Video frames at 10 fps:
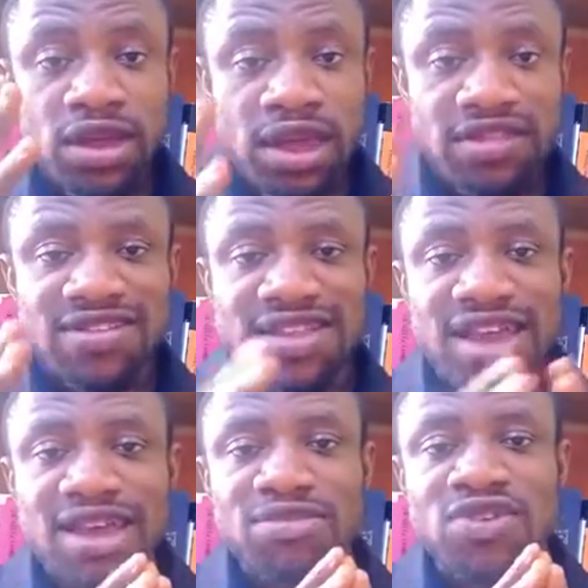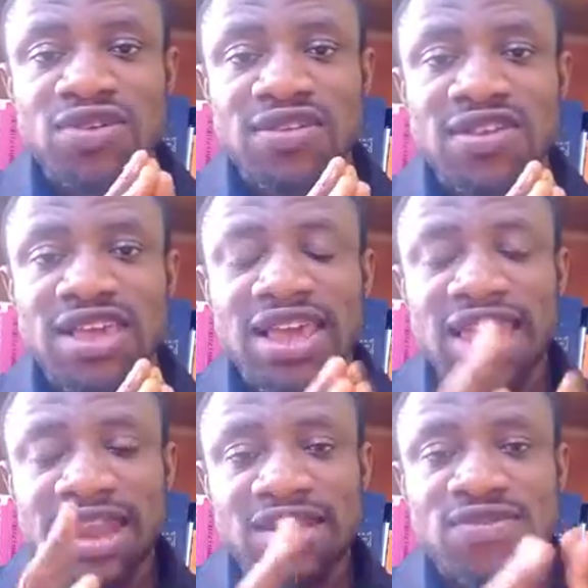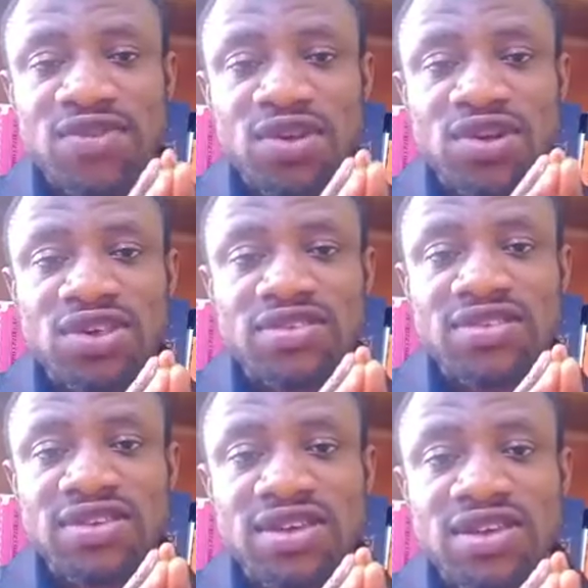it's time to see a nephrologist.